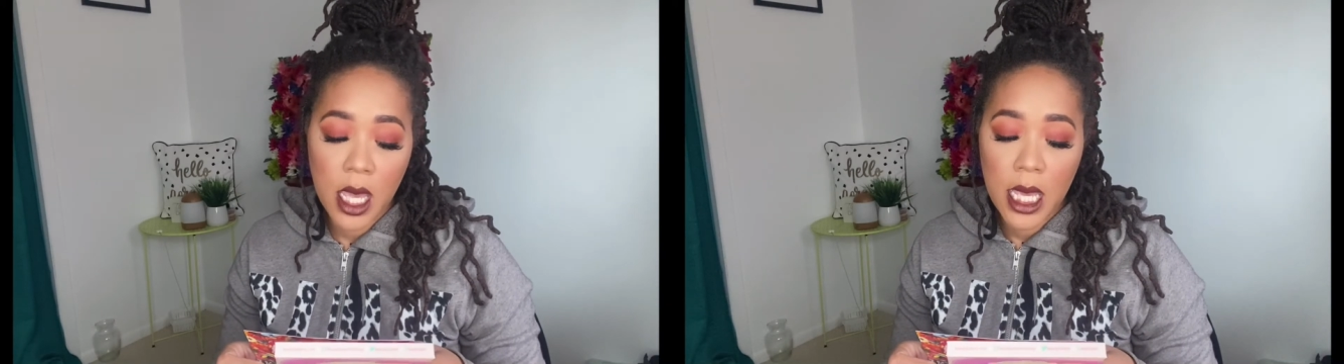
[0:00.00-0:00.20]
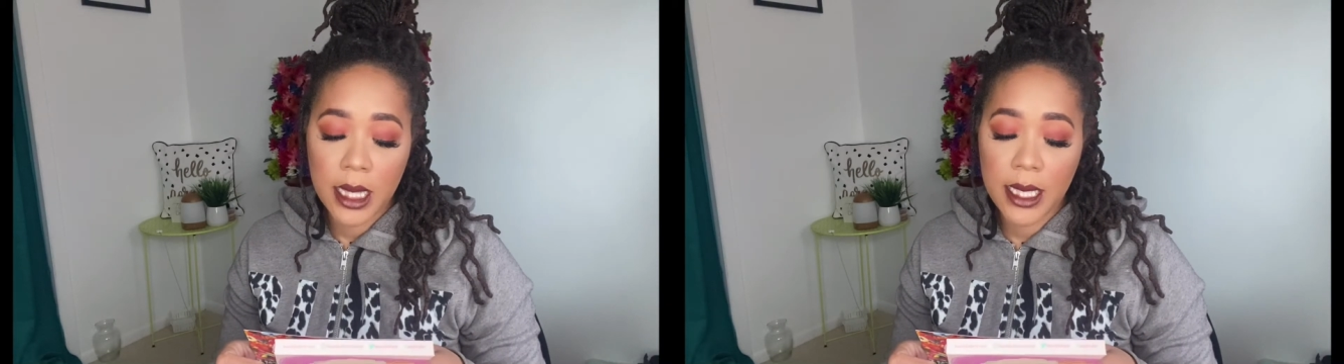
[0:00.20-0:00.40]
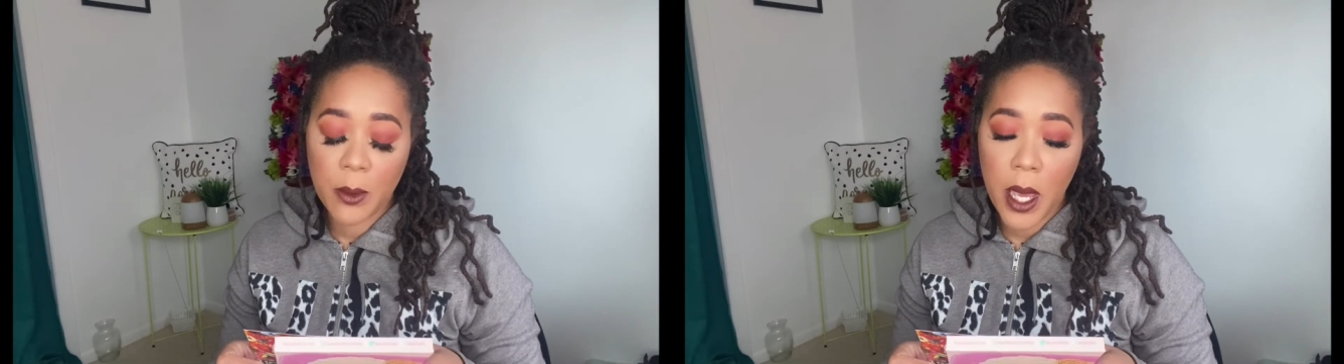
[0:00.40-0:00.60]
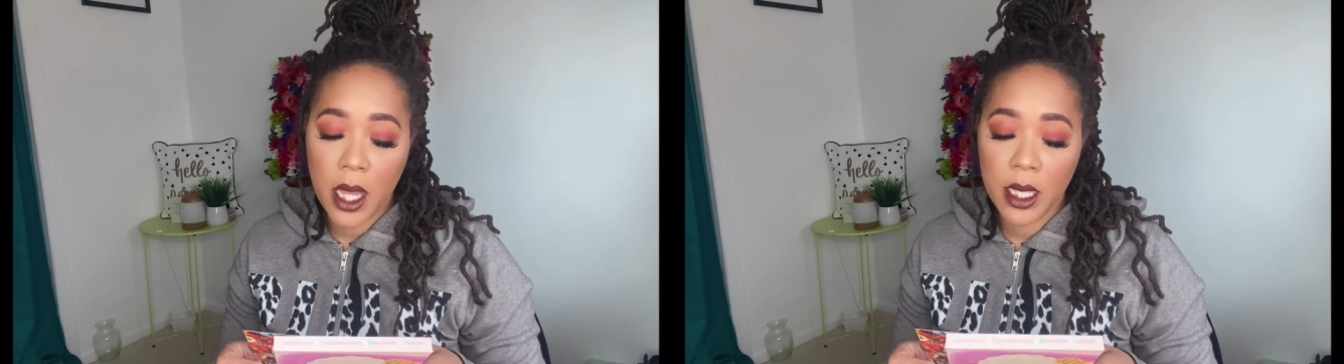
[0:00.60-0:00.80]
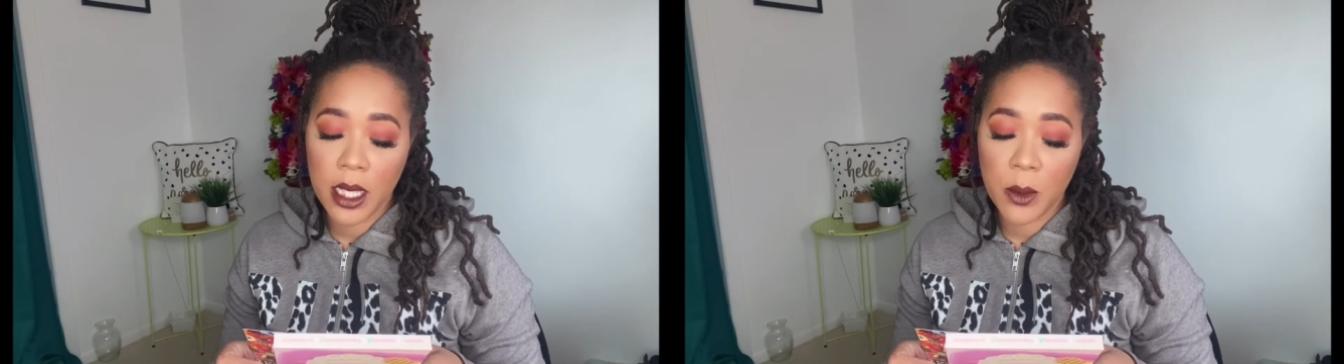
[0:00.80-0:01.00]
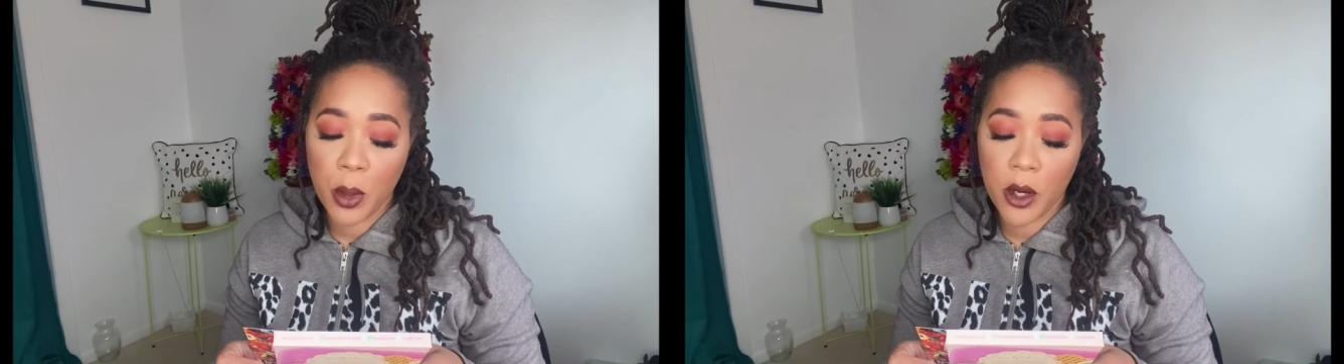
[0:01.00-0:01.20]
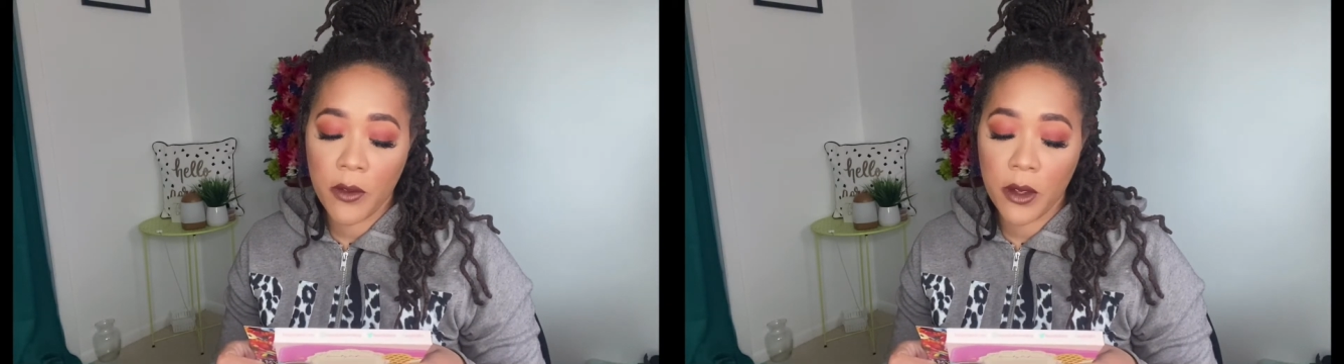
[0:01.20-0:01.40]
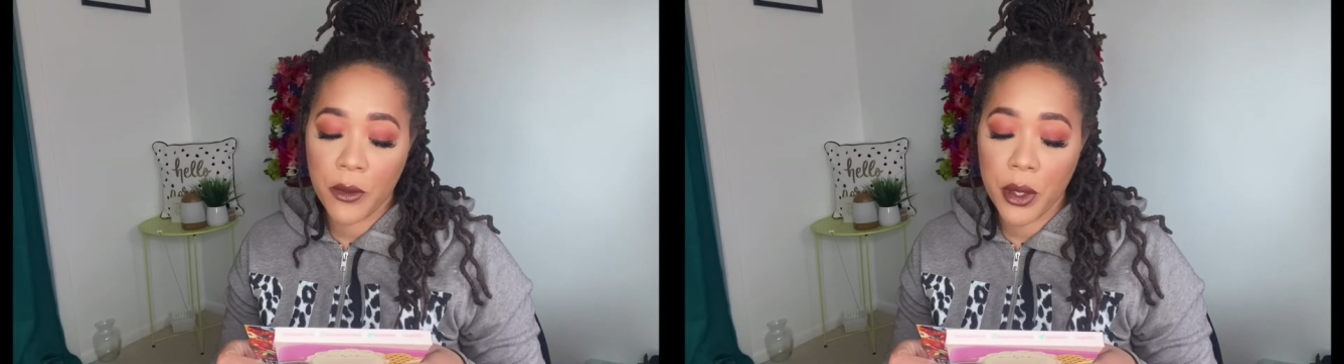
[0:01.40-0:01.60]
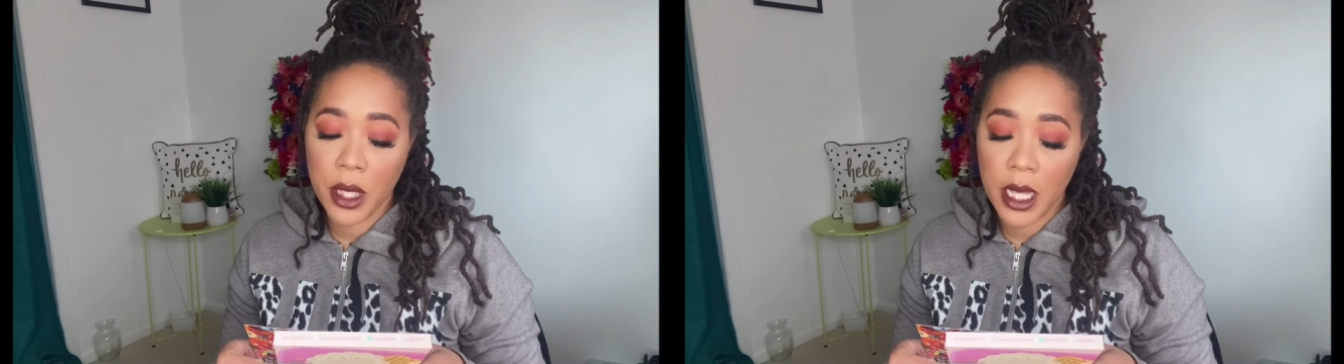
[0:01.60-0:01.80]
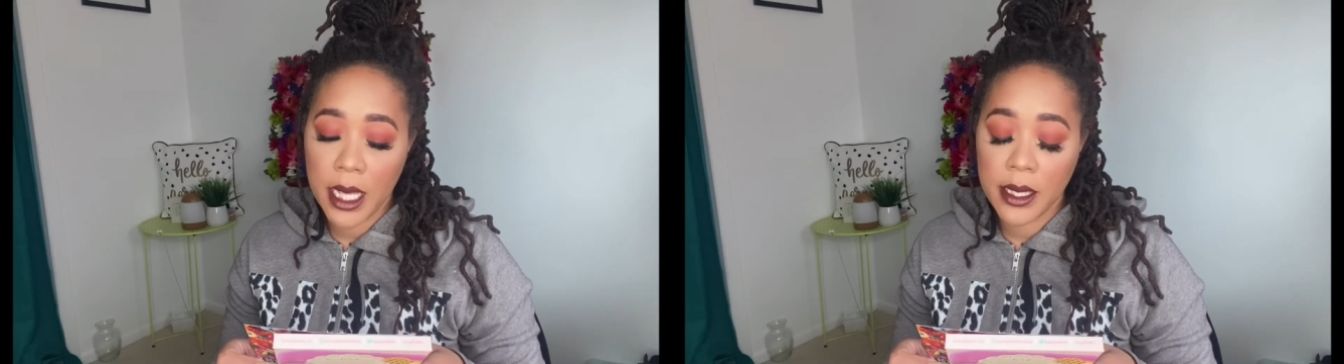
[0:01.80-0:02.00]
This palette is perfect for the
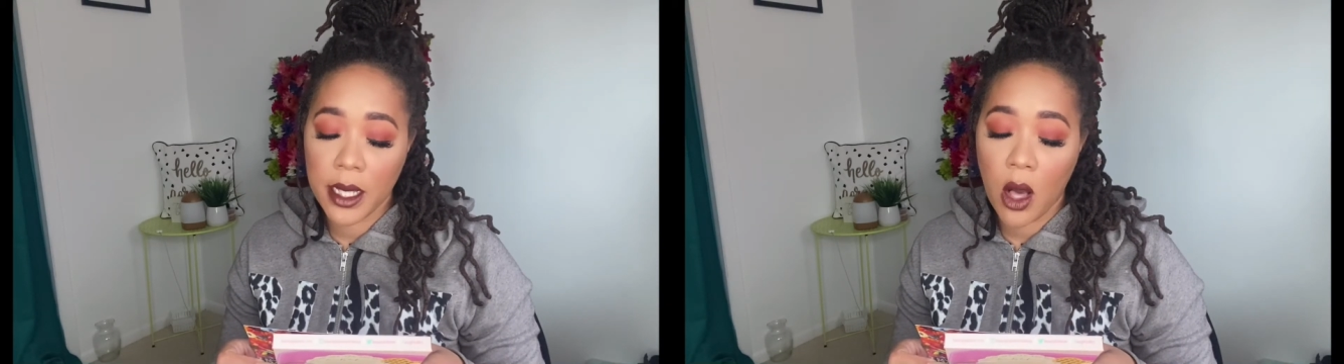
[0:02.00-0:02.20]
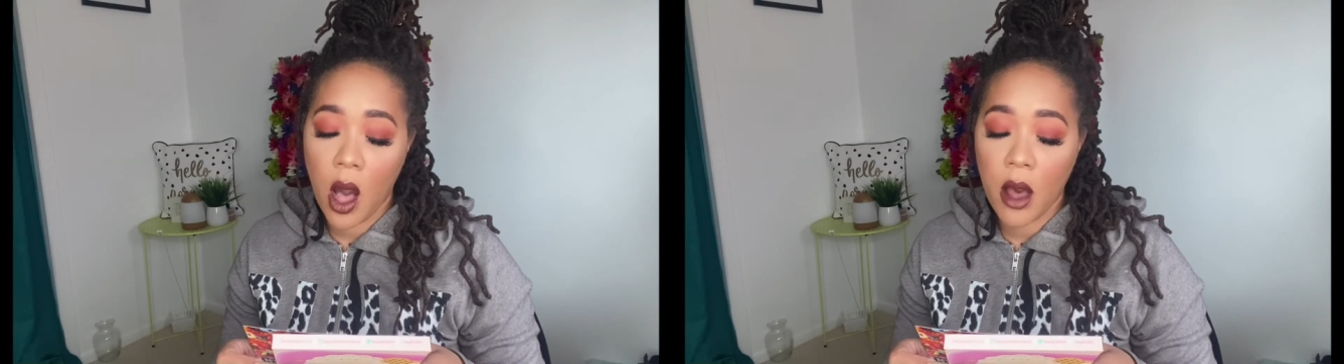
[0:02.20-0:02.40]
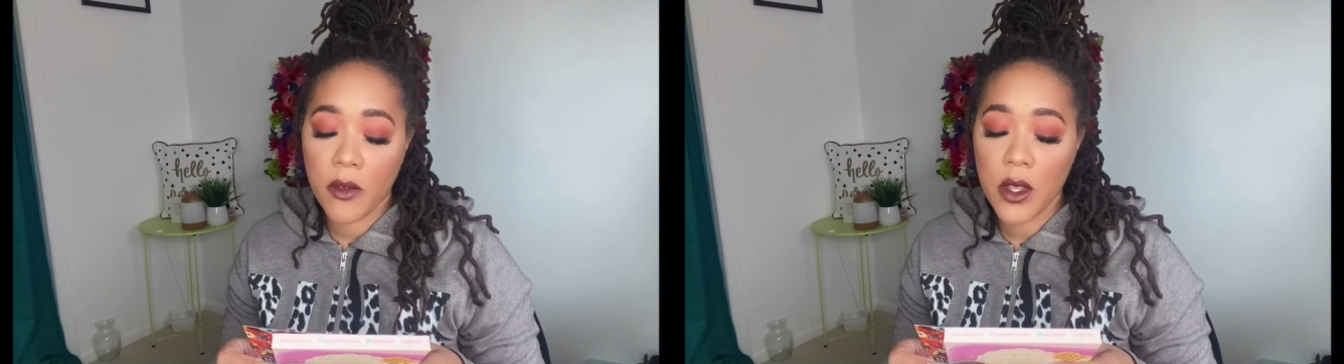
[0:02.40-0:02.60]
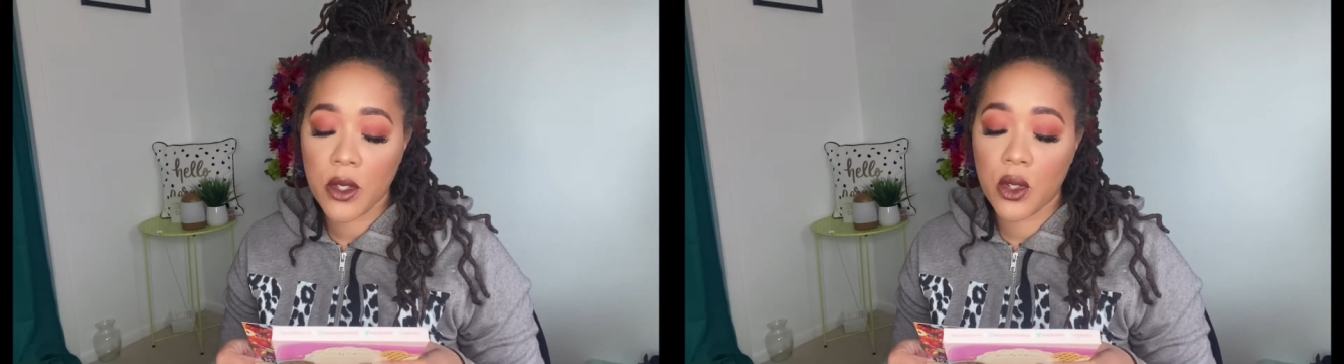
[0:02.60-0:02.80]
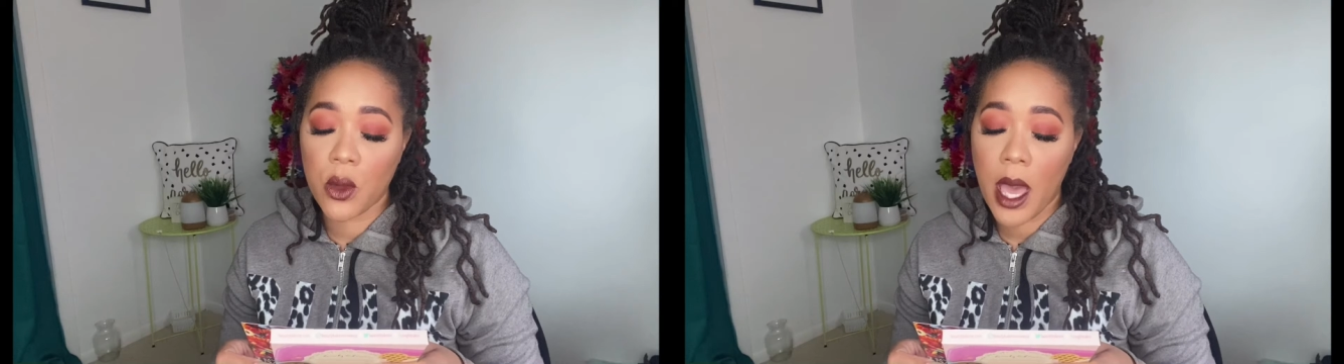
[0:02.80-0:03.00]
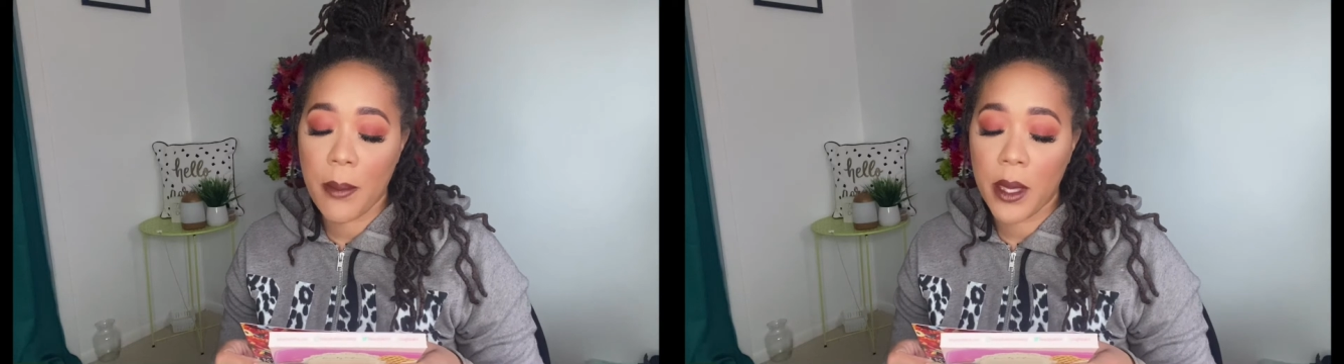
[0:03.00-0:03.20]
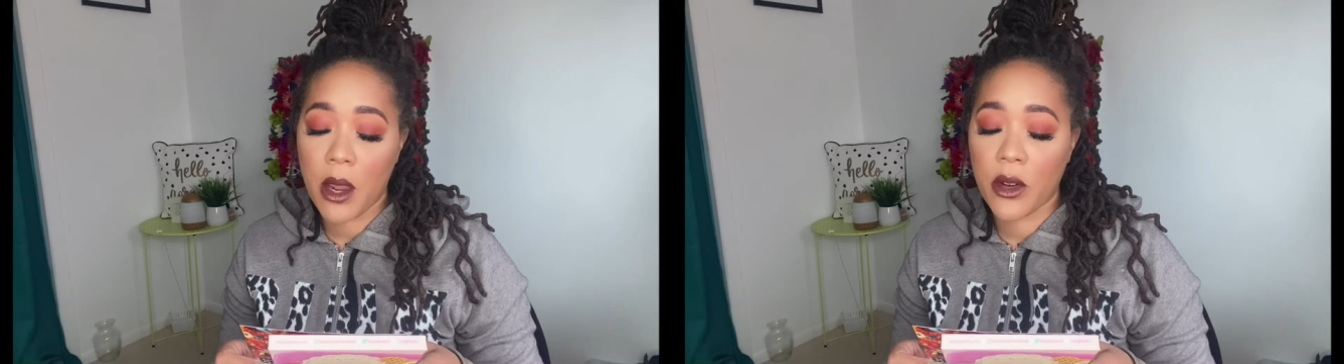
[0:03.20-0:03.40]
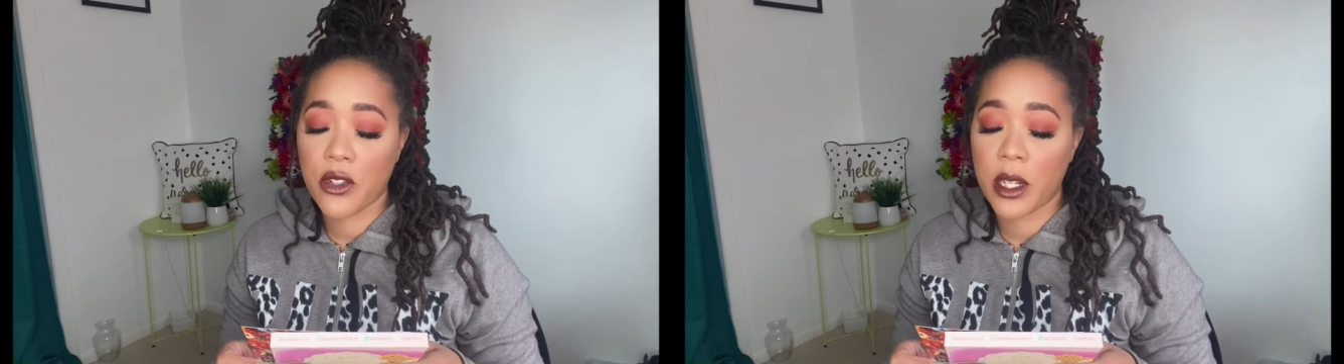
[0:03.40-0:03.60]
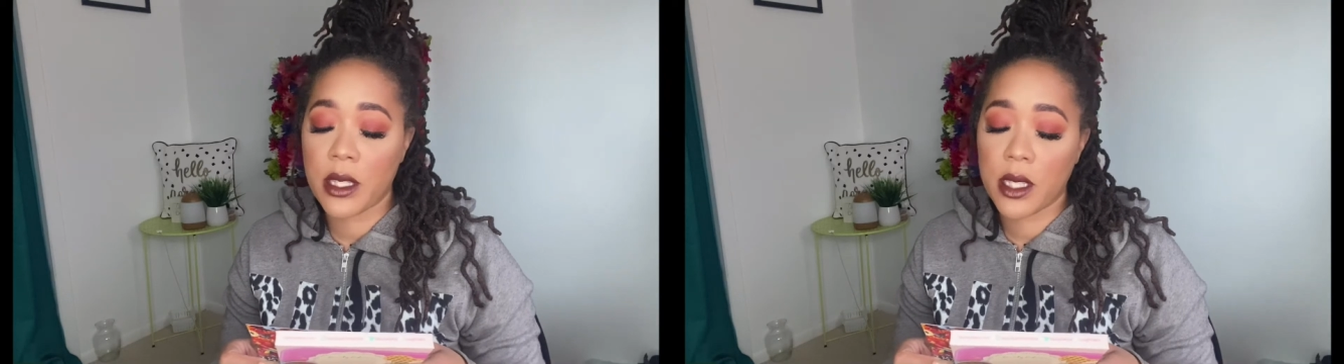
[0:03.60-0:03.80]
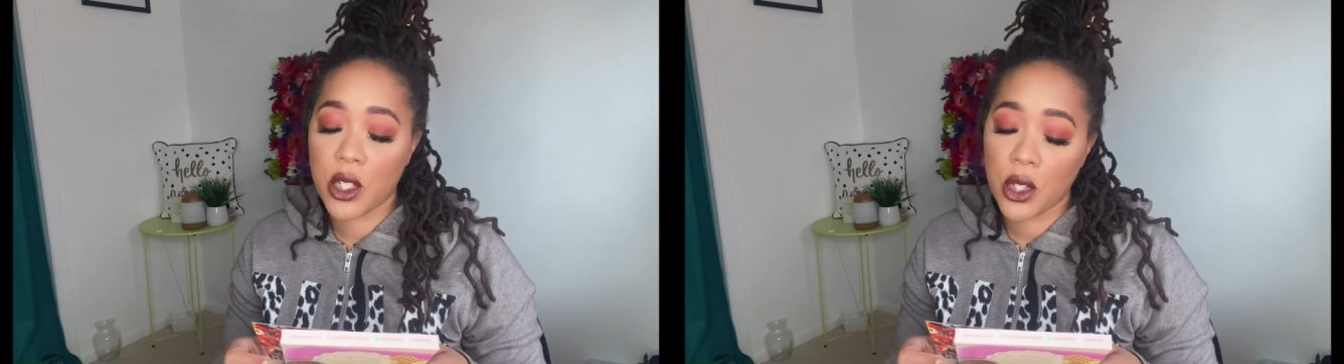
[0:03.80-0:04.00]
classic office to happy hour
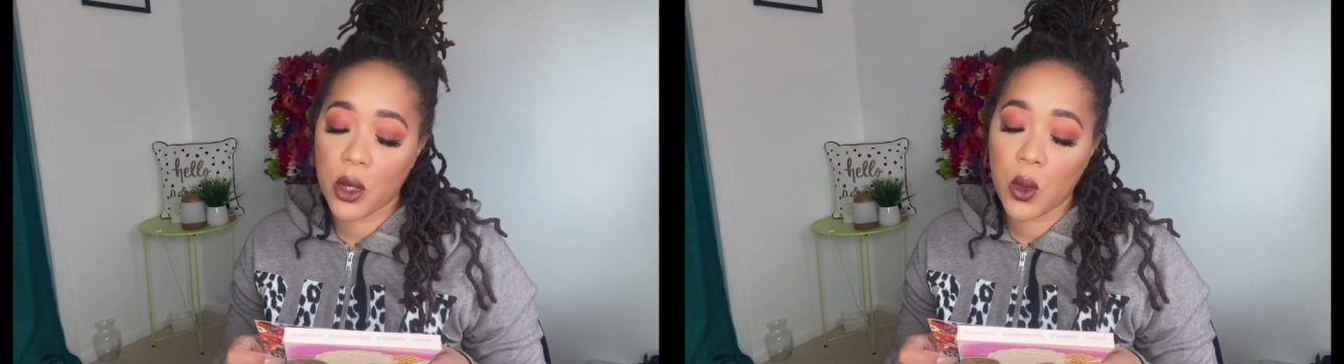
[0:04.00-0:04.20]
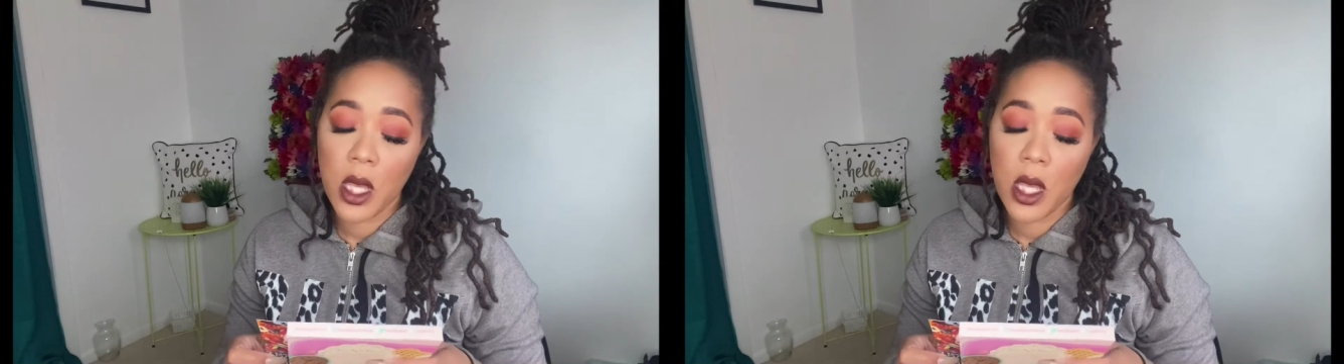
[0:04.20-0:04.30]
transitional